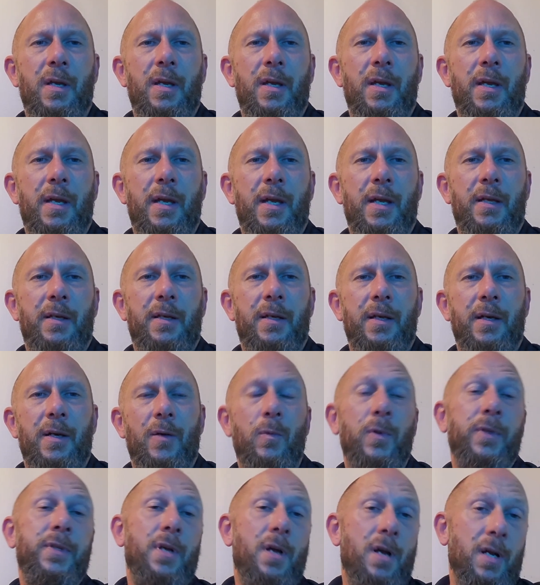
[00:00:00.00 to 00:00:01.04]
And
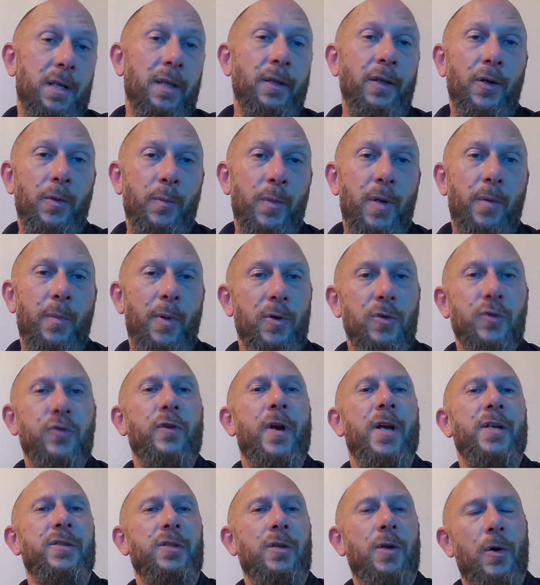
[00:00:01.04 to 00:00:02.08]
we'll talk a little bit about
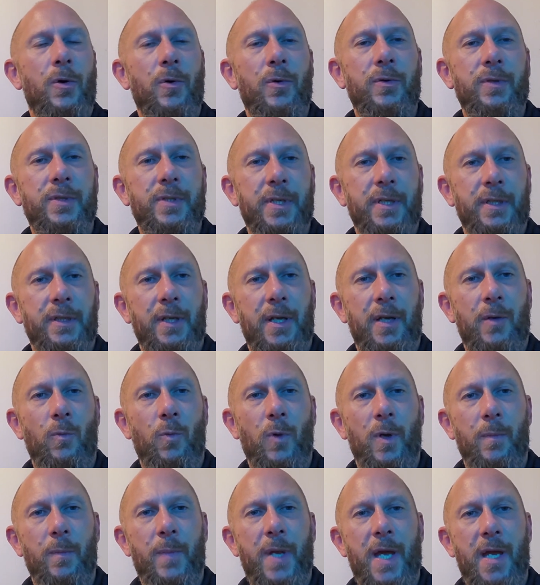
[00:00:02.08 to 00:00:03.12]
dress codes and
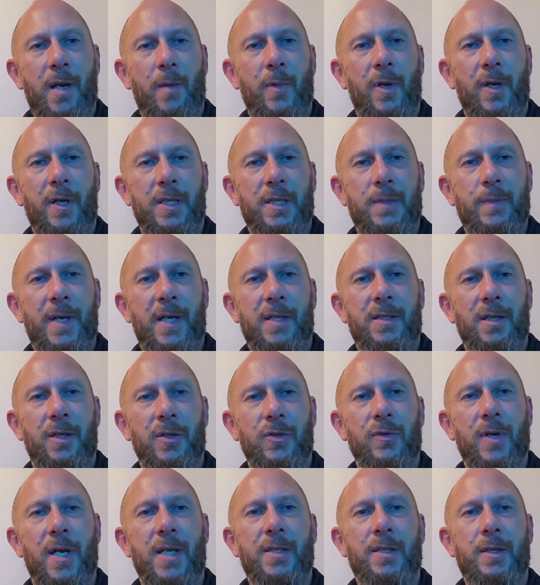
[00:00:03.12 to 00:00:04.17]
what Panama expects on
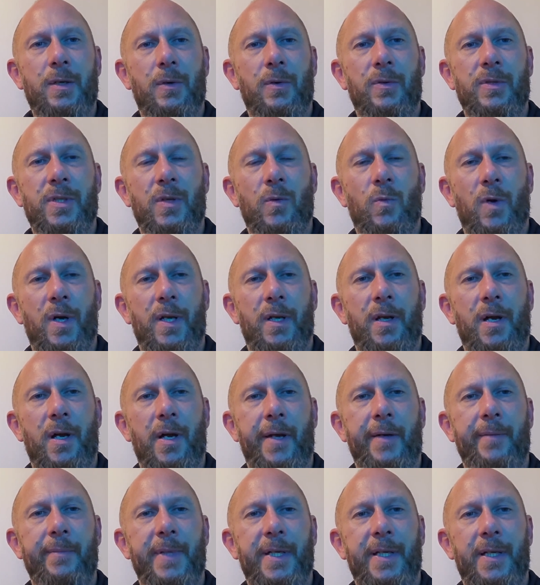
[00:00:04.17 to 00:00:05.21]
dress codes and
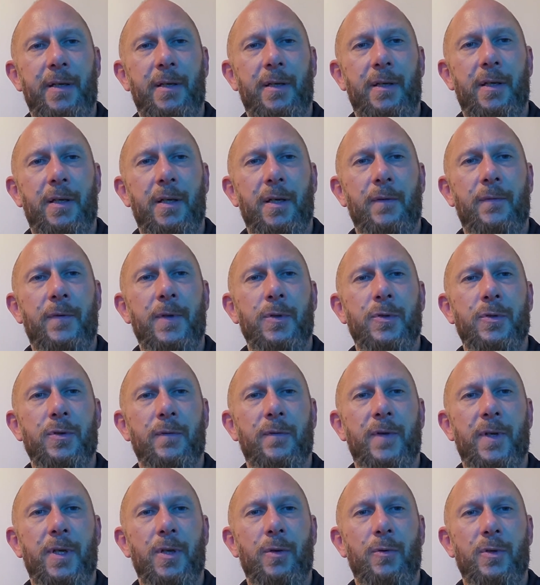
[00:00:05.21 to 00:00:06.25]
whatnot in a future
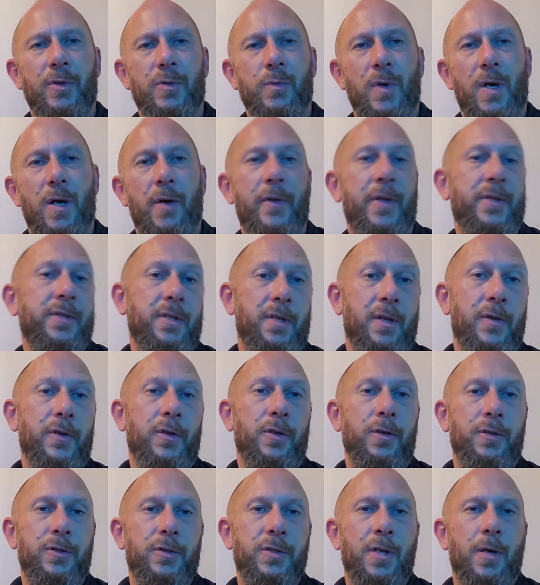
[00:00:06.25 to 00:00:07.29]
video as well. That's another
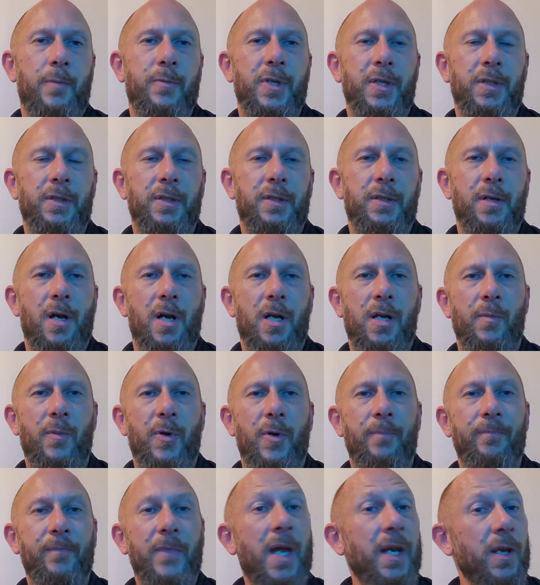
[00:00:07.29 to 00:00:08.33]
good subject to talk
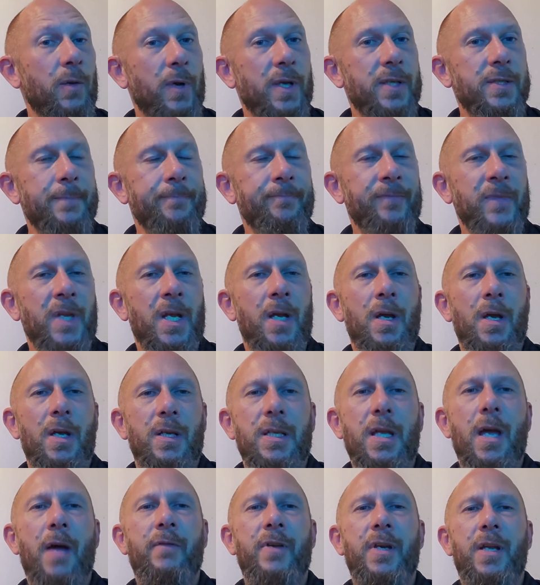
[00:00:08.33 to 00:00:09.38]
about. Anyways,
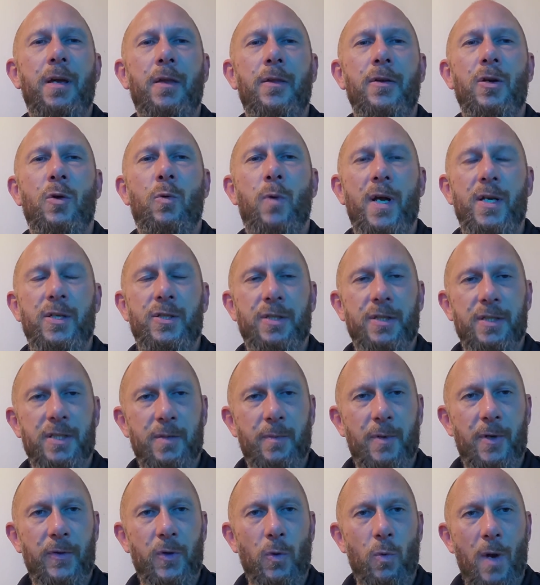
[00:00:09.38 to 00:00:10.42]
you have any other questions
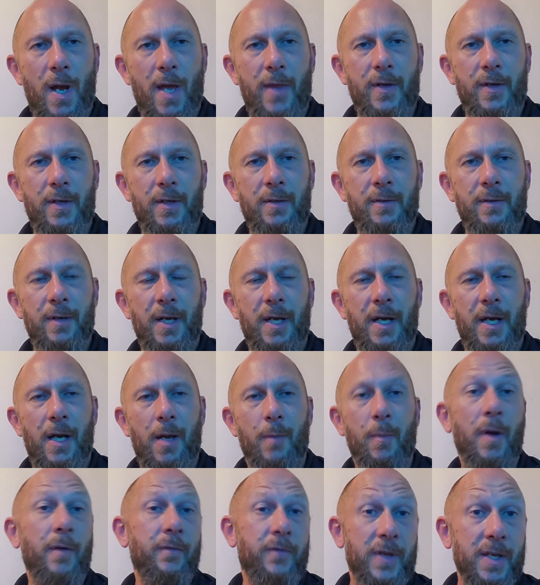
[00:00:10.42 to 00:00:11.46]
about the weather
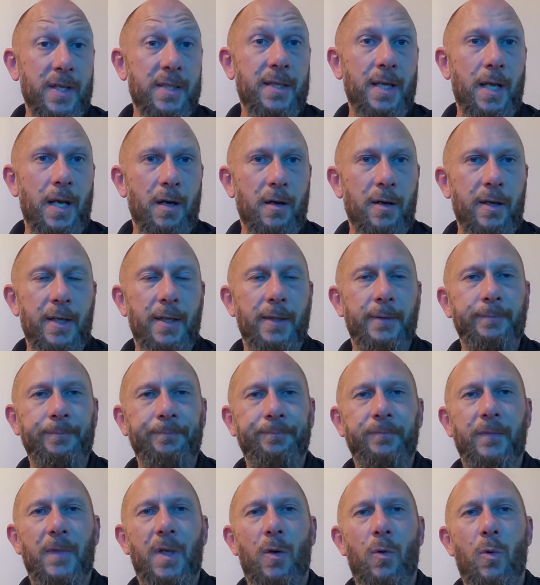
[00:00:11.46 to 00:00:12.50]
of this area,
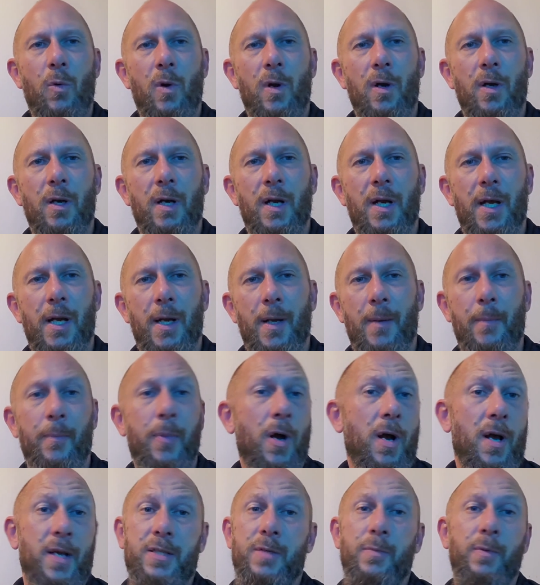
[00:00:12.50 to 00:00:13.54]
or
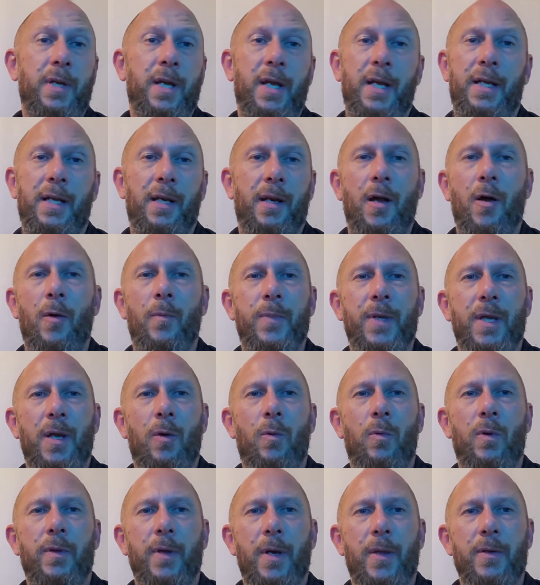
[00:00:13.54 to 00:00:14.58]
possibly I can help you
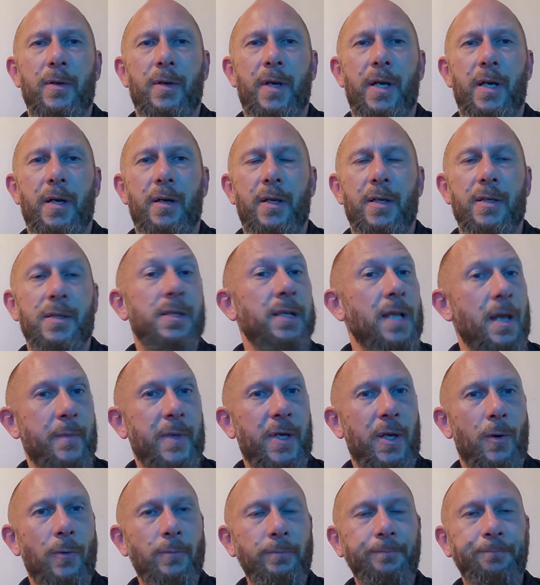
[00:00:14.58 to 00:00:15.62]
out with other areas, let
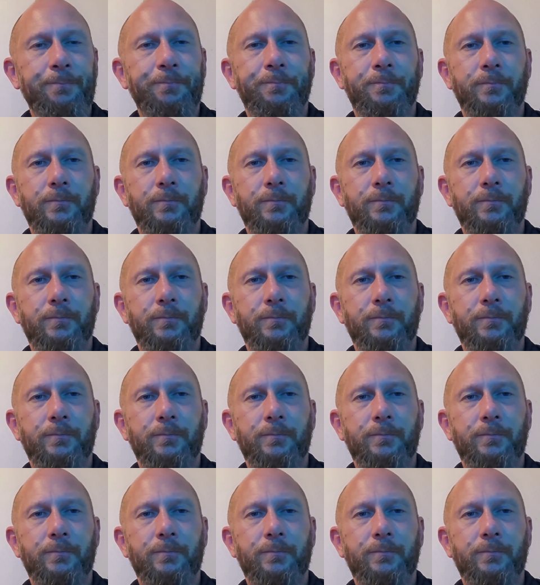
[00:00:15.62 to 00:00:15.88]
me know.